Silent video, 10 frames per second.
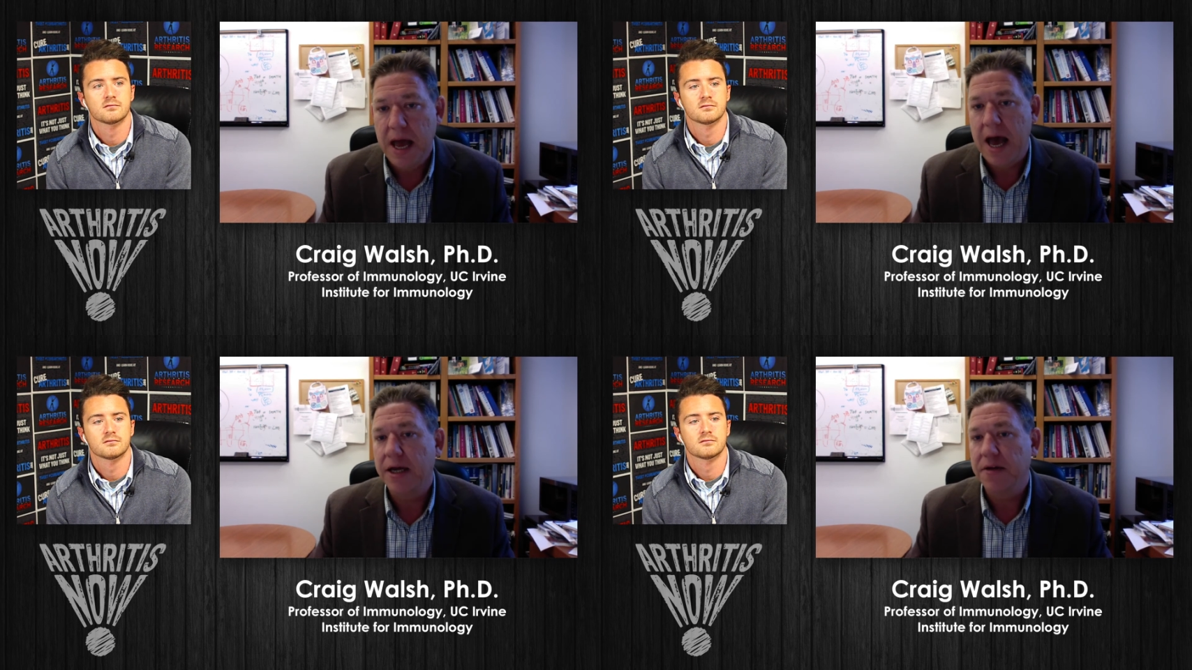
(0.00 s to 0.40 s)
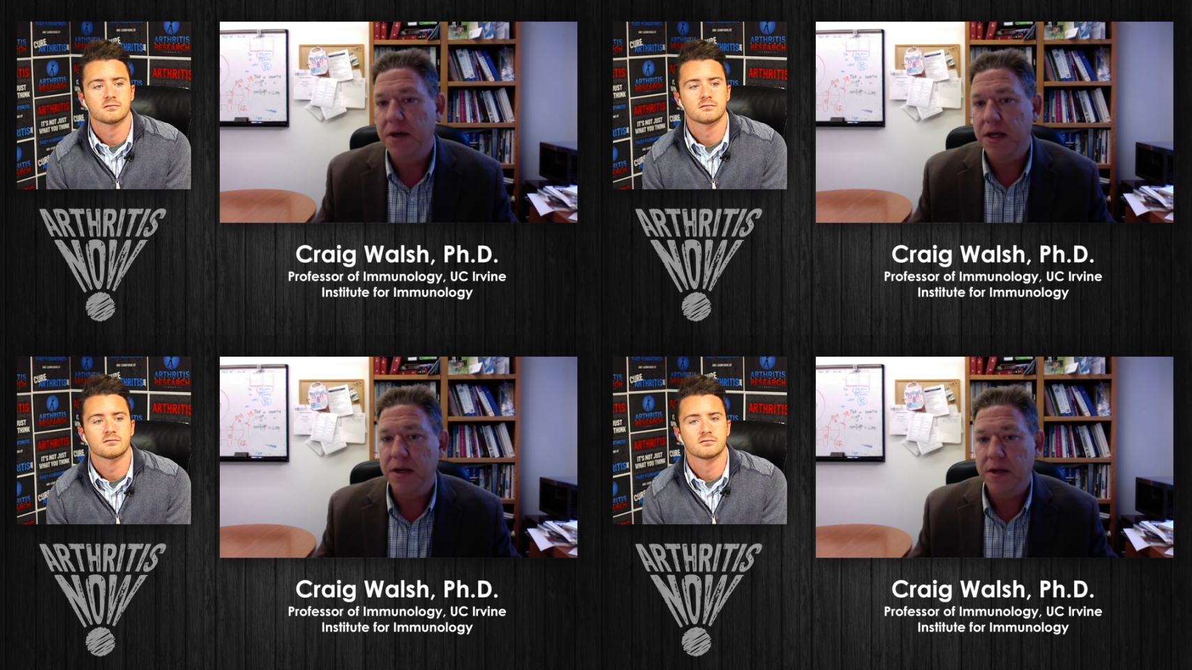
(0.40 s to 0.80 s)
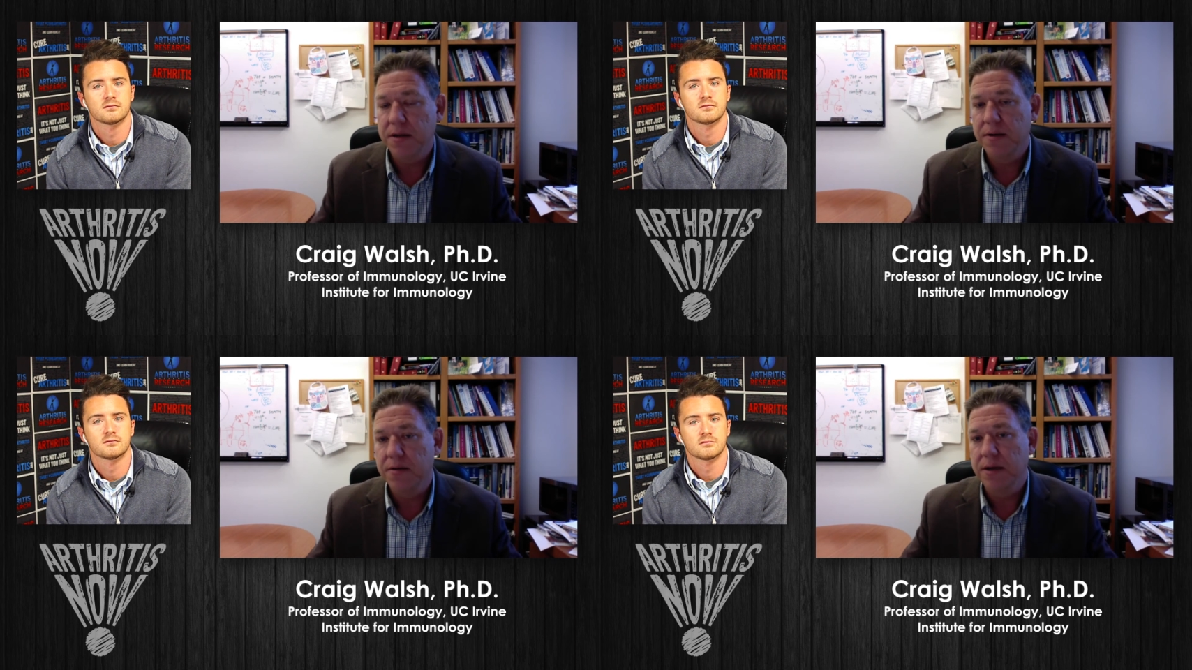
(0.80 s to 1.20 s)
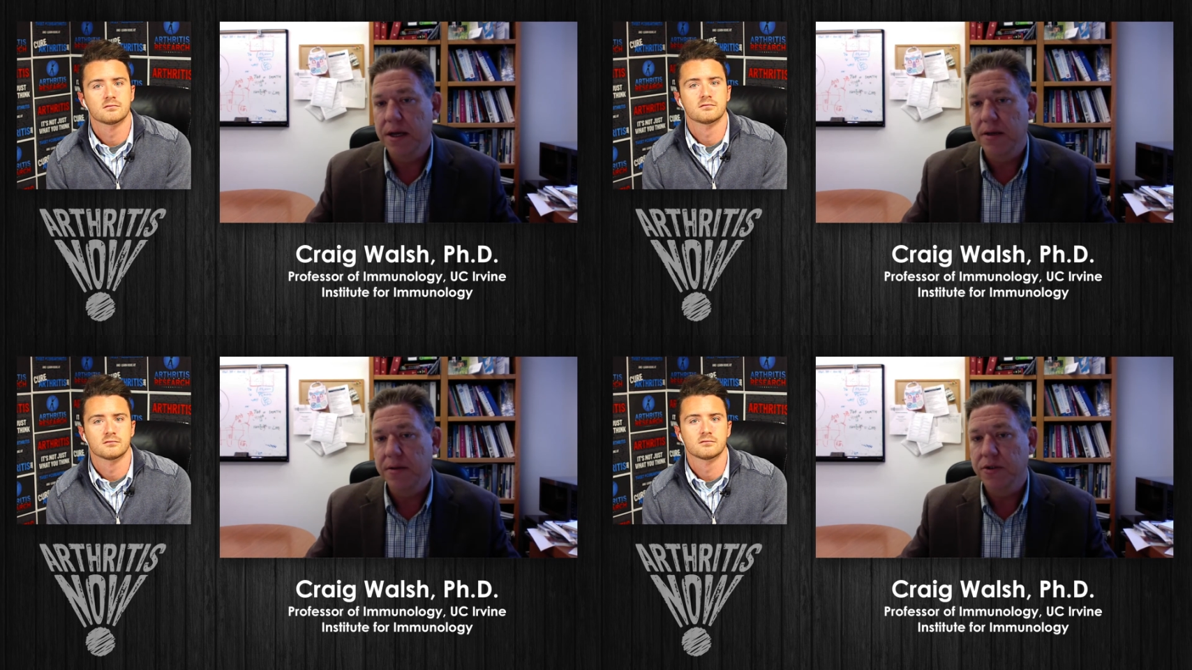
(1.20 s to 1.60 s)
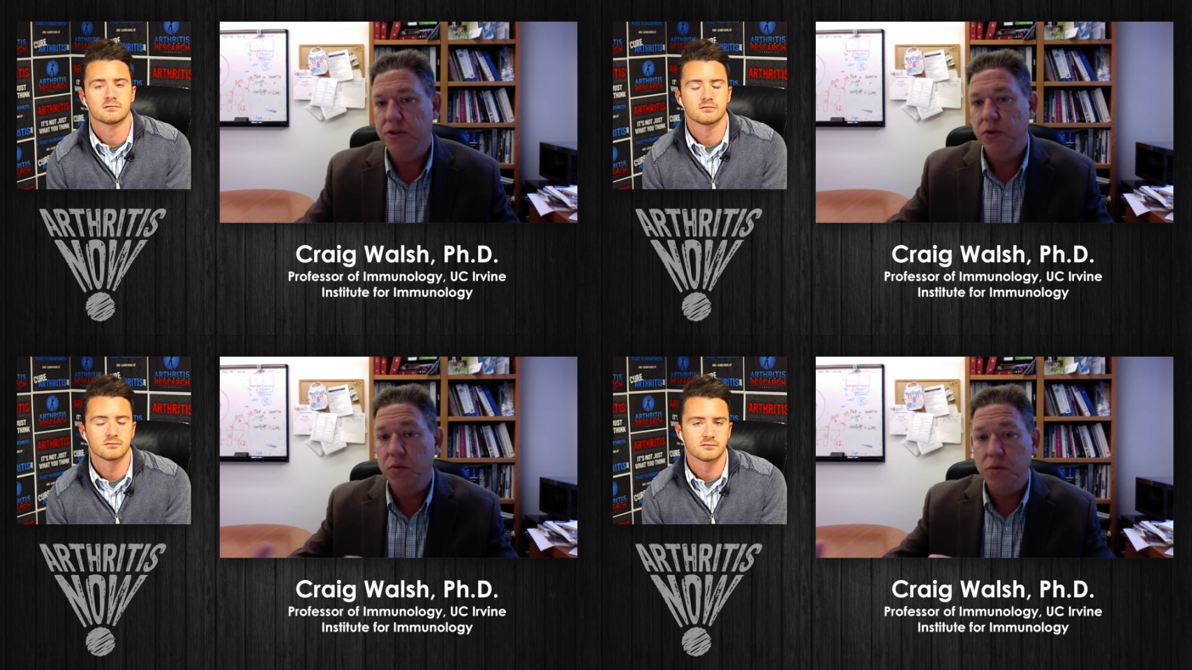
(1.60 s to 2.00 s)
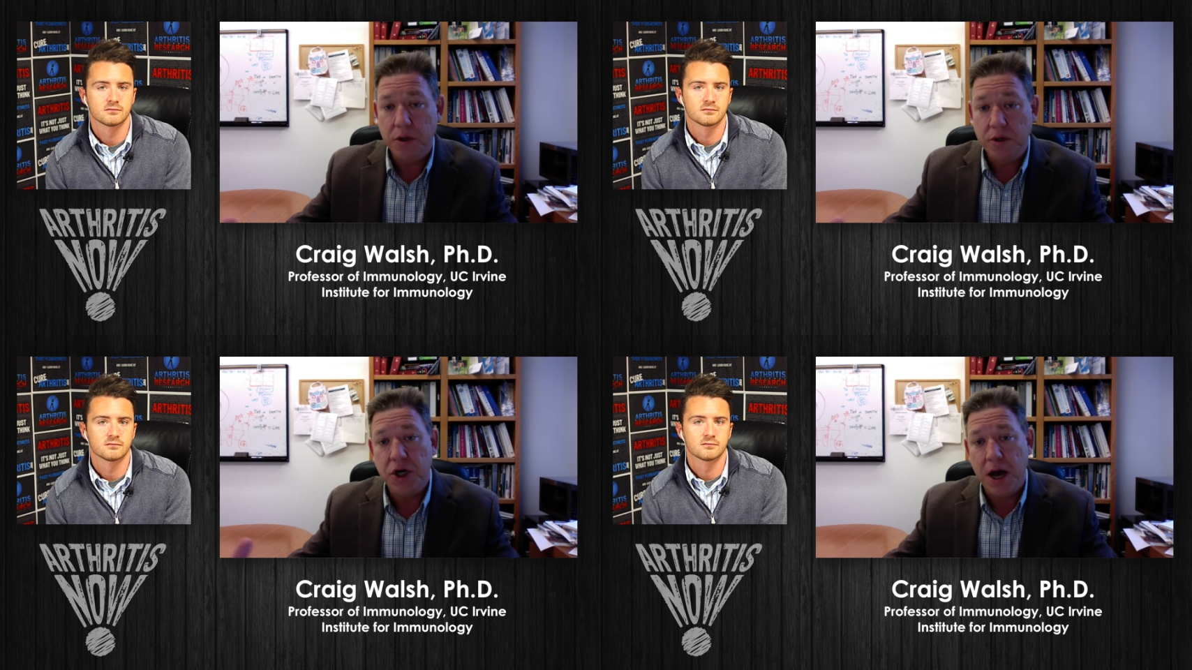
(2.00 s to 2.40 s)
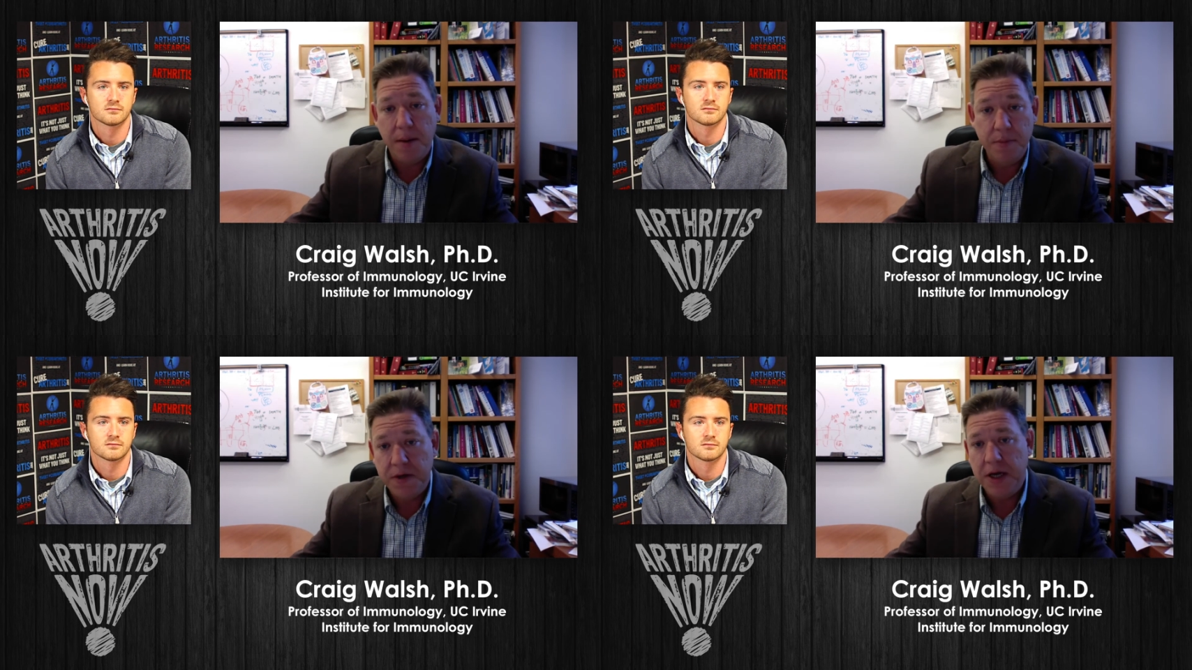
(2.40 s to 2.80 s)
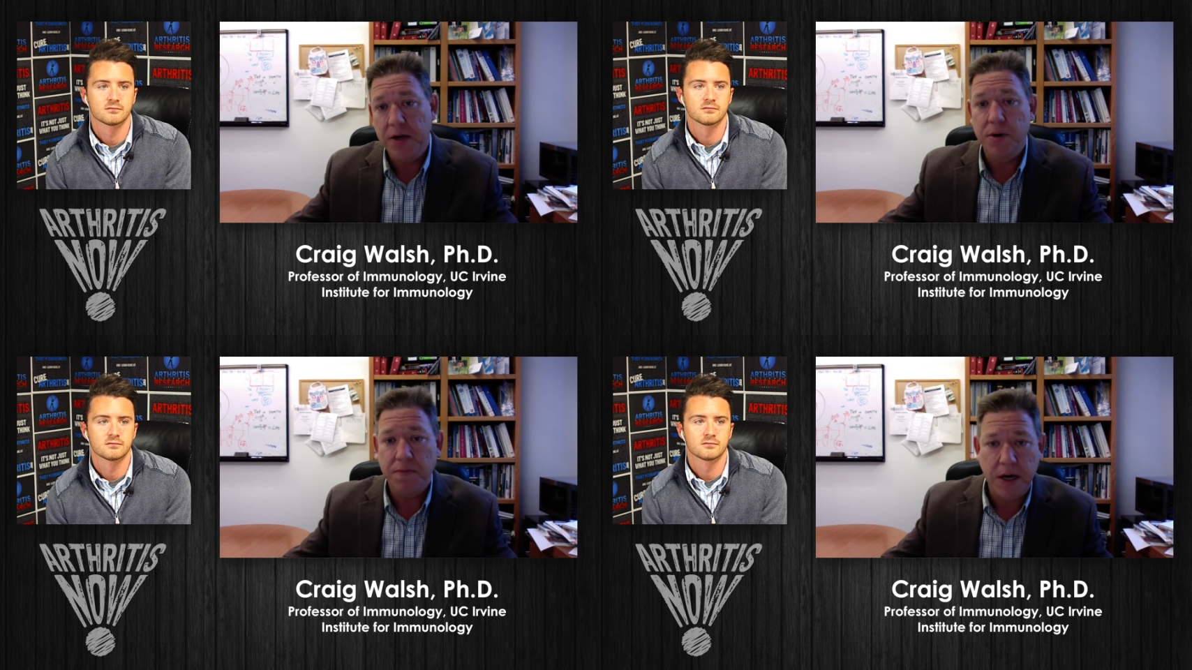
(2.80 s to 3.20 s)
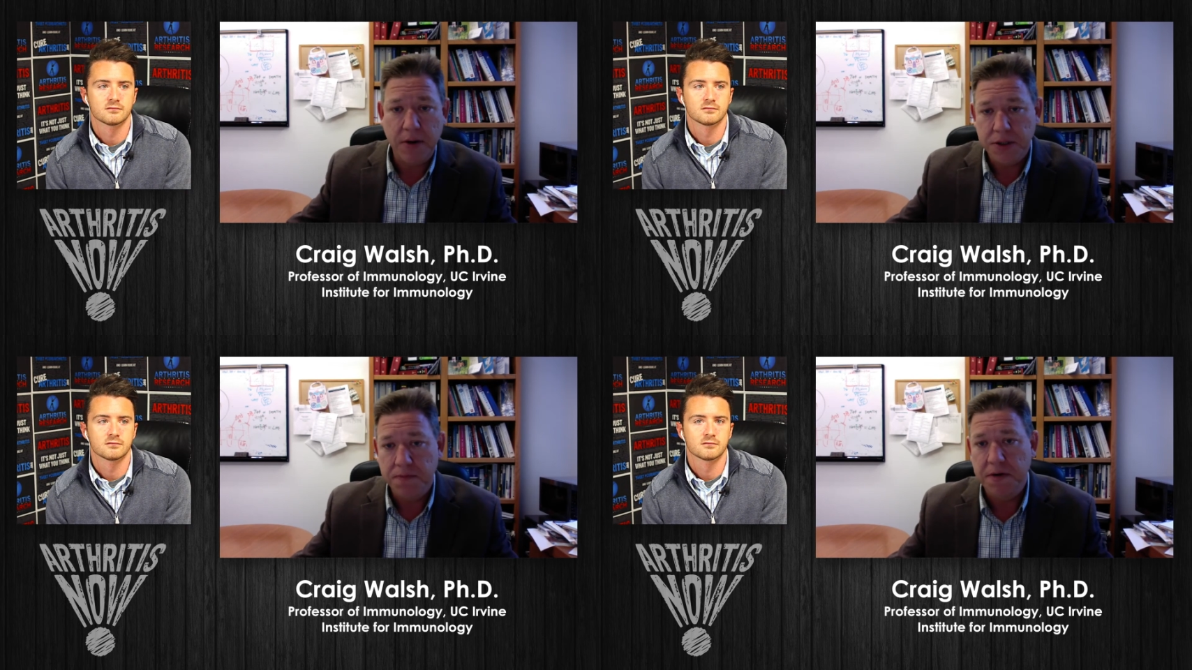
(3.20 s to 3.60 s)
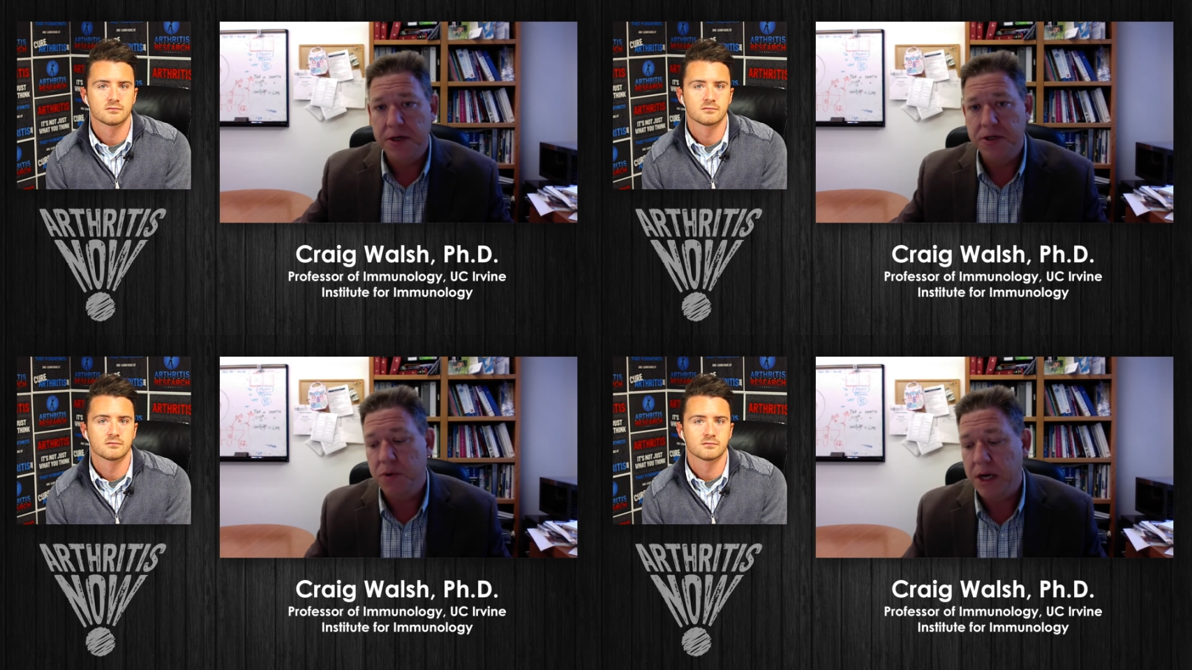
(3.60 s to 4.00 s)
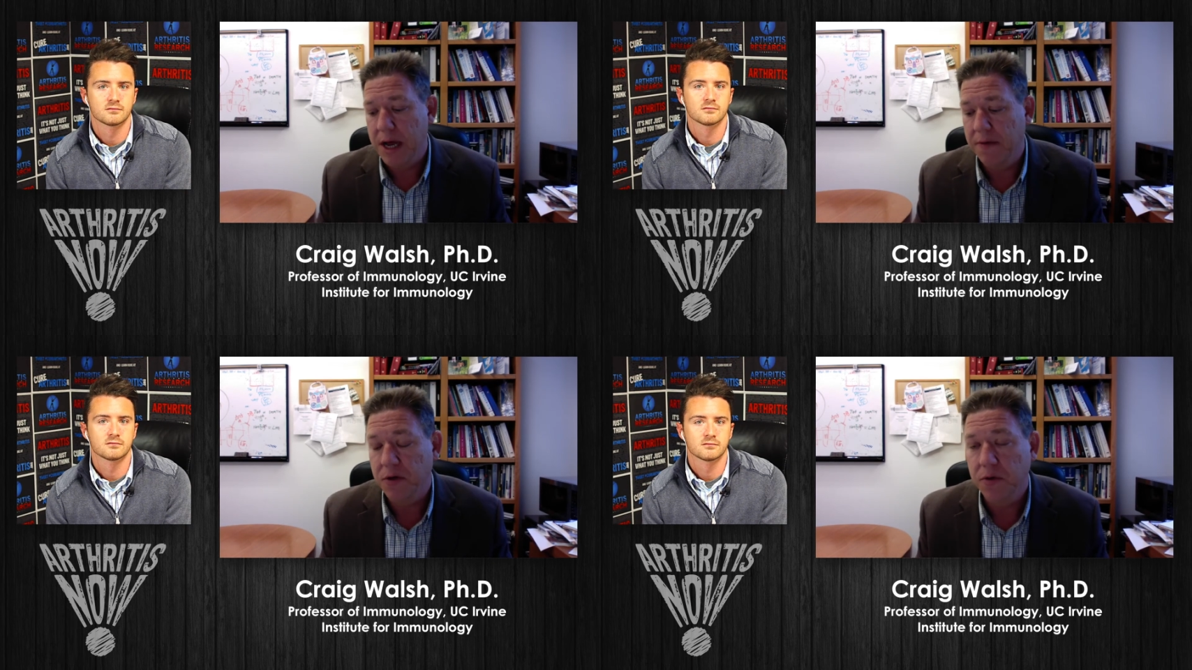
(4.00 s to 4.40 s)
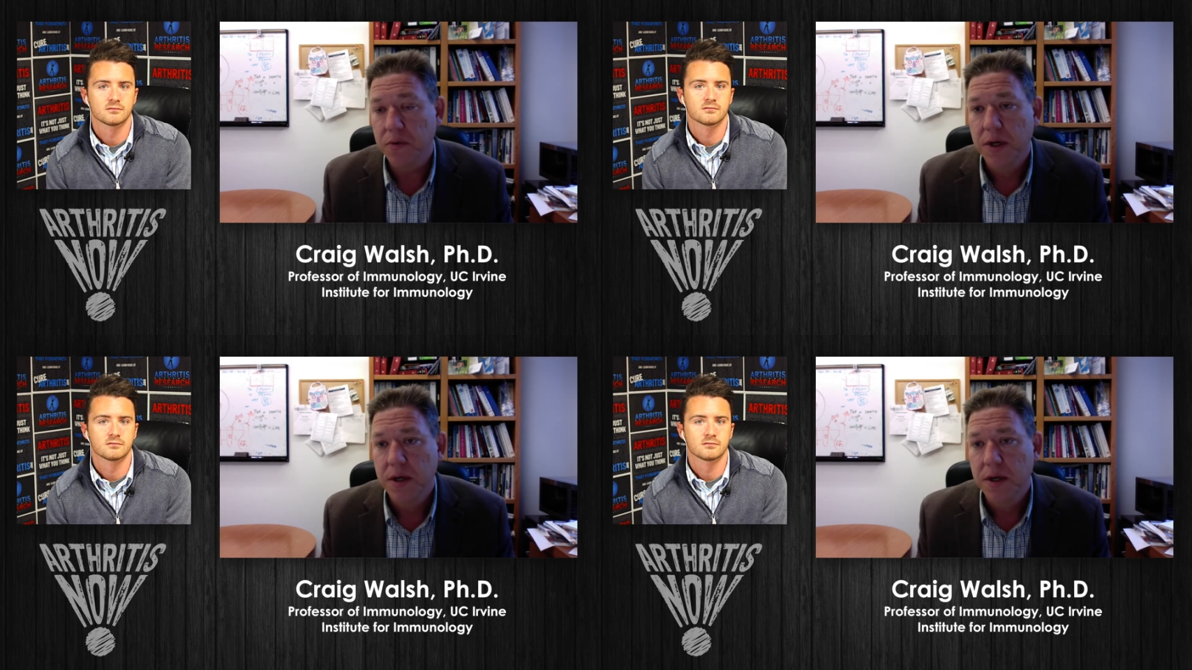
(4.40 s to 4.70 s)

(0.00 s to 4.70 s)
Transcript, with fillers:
Speaker 1: activated and do their job of getting rid of virus infection, what have you.